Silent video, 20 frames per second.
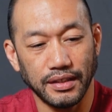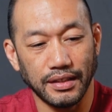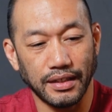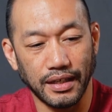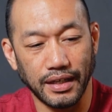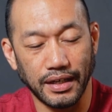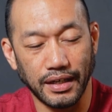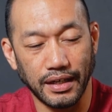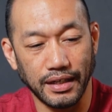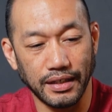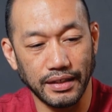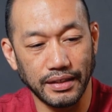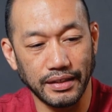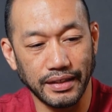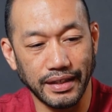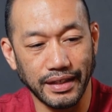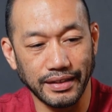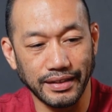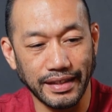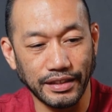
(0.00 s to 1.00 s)

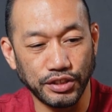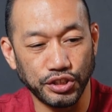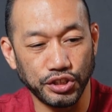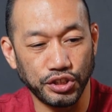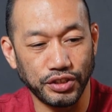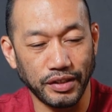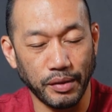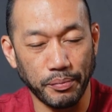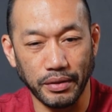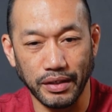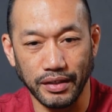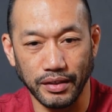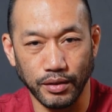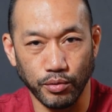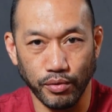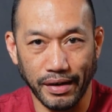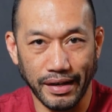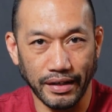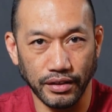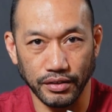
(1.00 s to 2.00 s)
and they just ship it in a
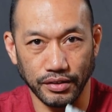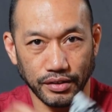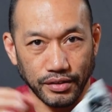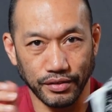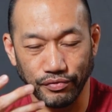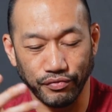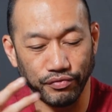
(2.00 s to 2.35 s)
regular